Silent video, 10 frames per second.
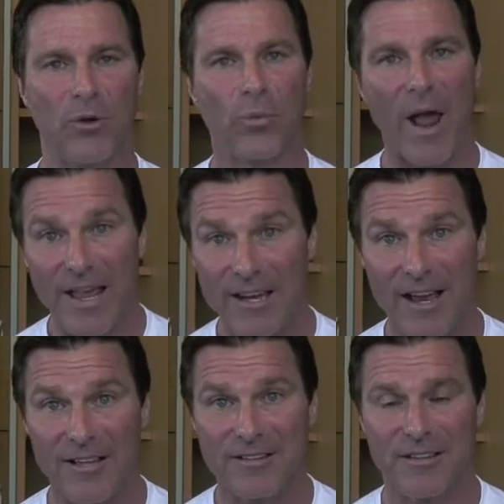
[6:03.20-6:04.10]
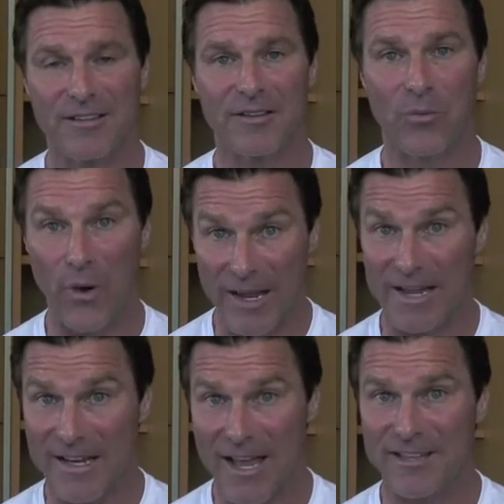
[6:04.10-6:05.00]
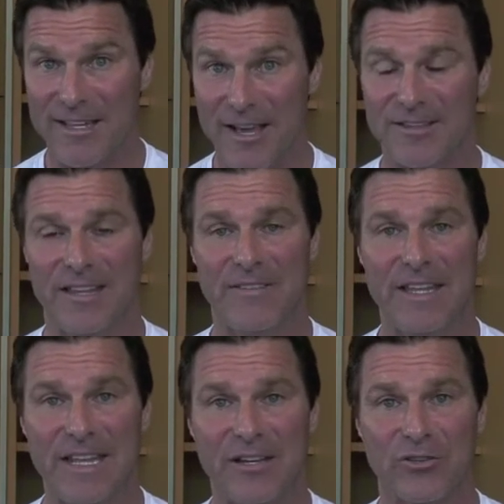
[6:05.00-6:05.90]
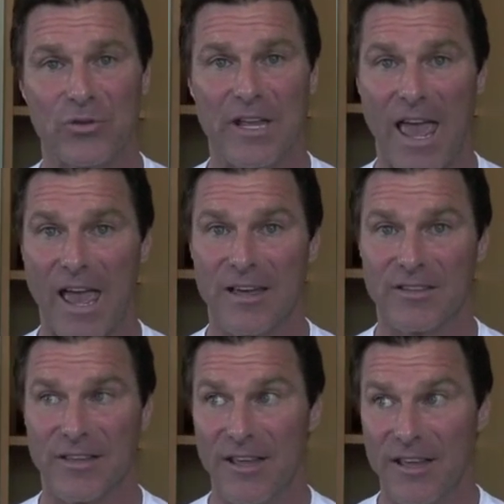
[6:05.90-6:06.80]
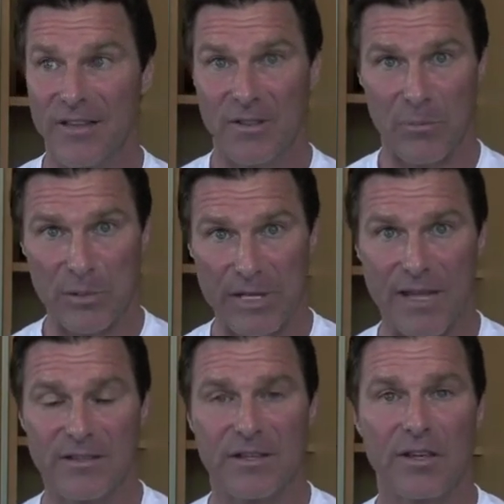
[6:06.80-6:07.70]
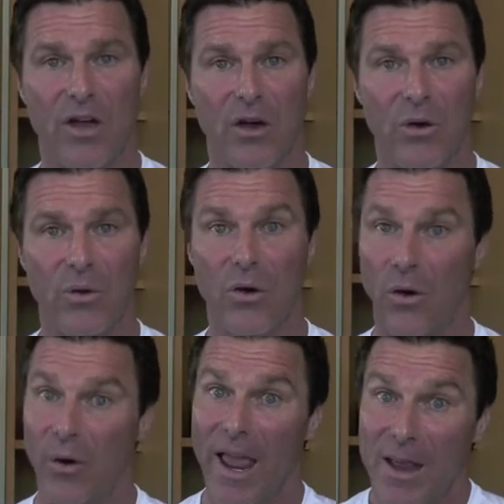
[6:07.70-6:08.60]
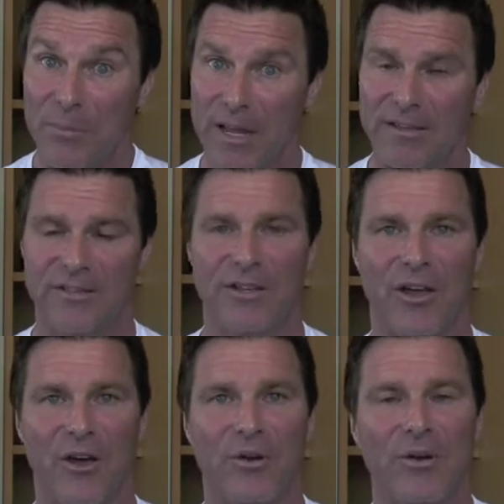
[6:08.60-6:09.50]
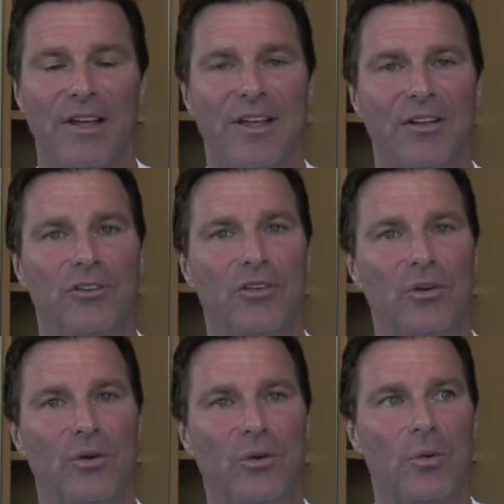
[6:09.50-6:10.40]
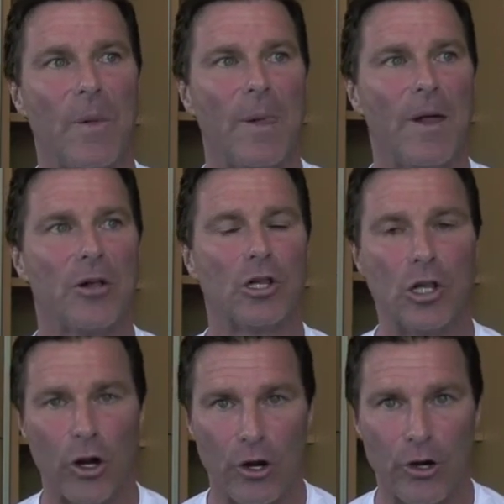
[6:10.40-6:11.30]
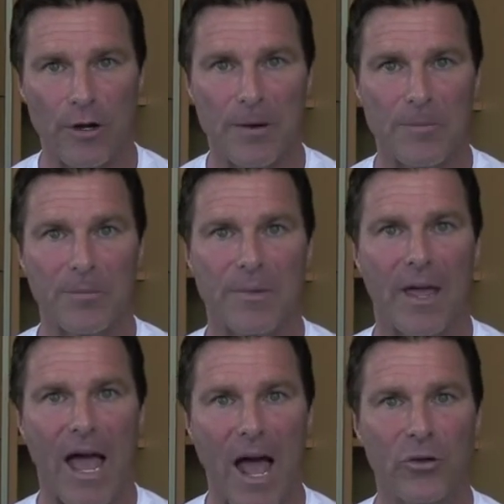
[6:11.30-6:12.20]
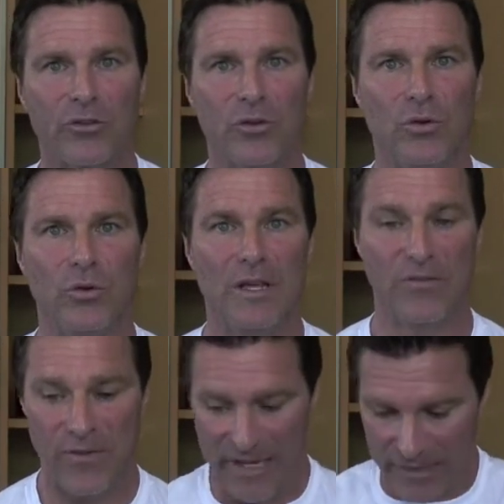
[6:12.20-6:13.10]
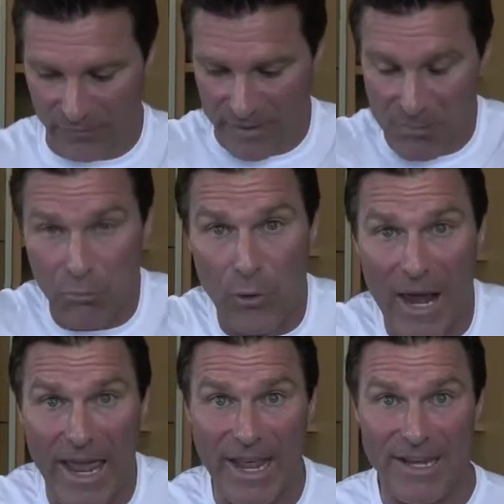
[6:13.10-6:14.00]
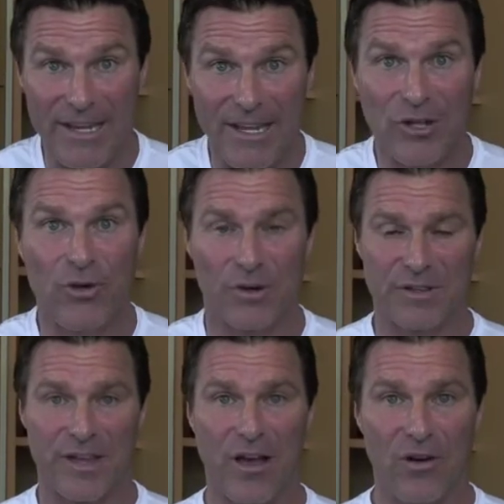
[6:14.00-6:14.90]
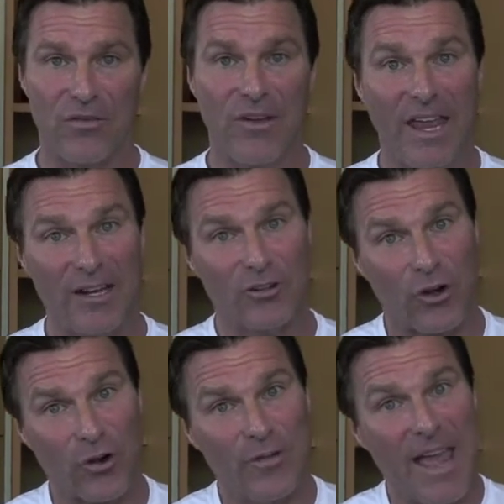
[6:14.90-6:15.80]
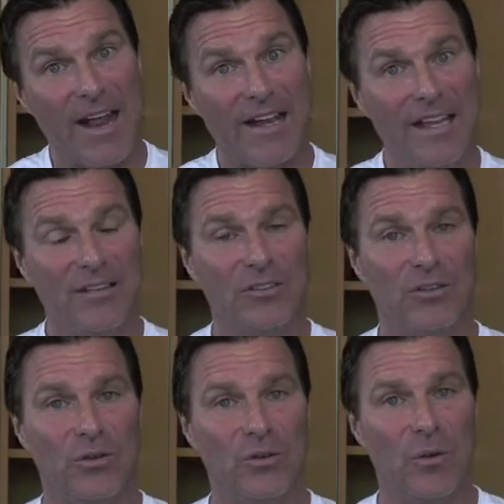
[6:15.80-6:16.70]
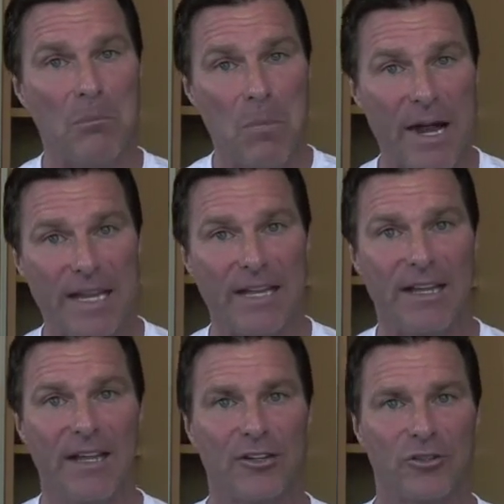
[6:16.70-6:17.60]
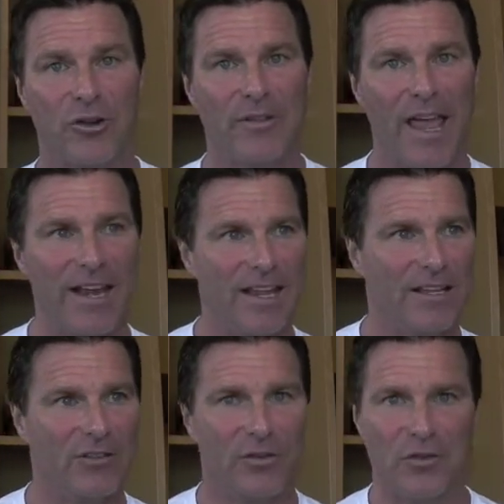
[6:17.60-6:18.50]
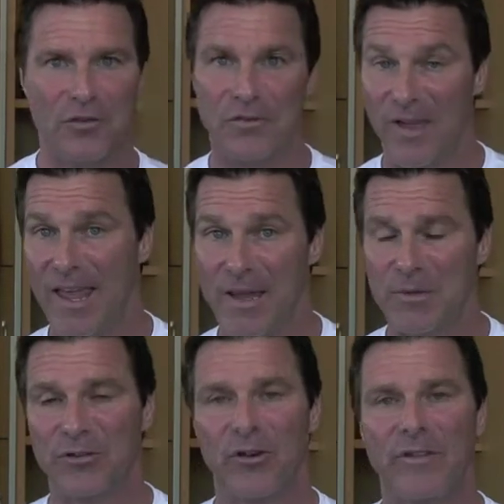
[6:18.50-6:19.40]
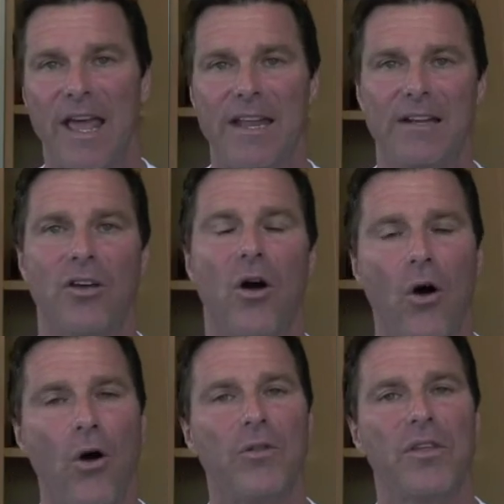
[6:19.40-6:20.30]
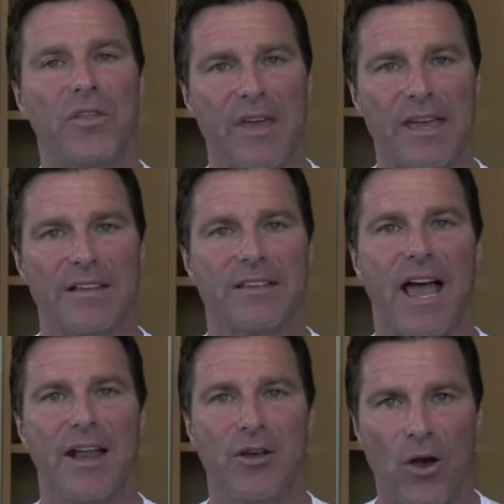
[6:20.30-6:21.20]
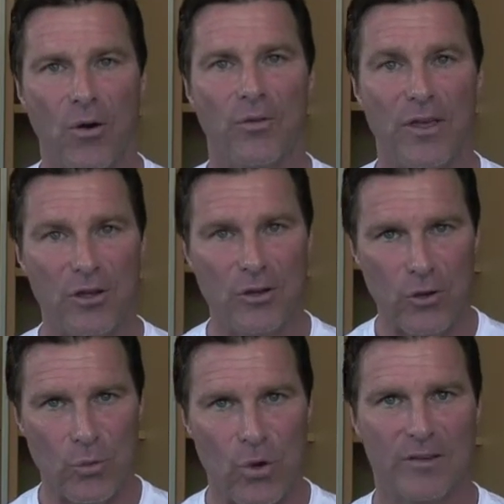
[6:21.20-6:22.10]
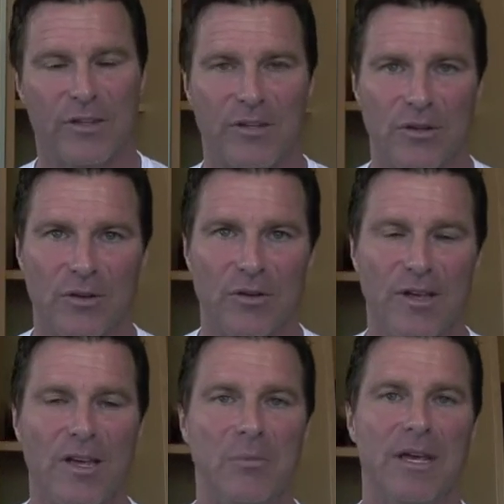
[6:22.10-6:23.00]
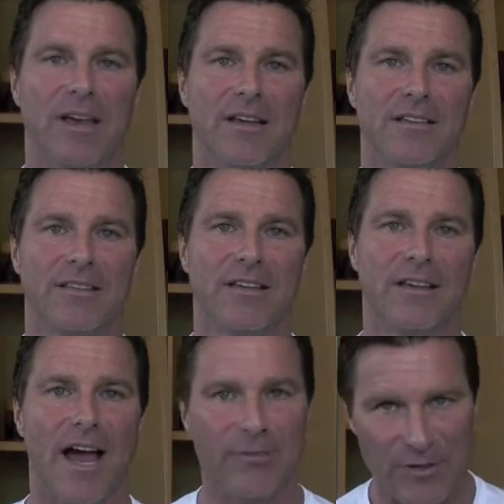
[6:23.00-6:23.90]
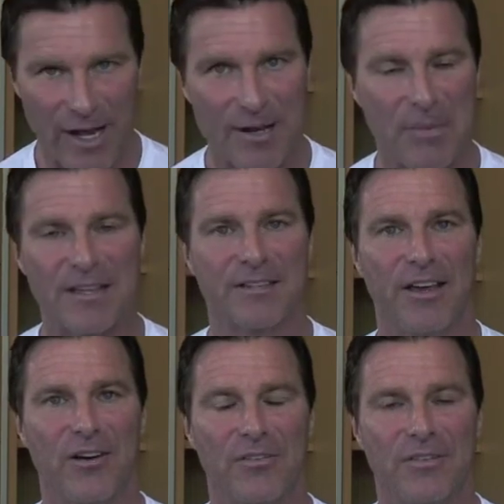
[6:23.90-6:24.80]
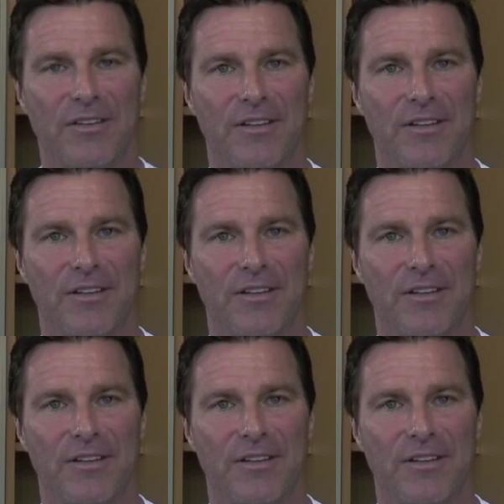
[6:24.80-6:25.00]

are recognizing us in the industry as the place to go, or a place to go, to learn how to effectively brand yourself and turn that into money, turn that into fame, and turn that into all the things I know that you want to do, because I've done it myself.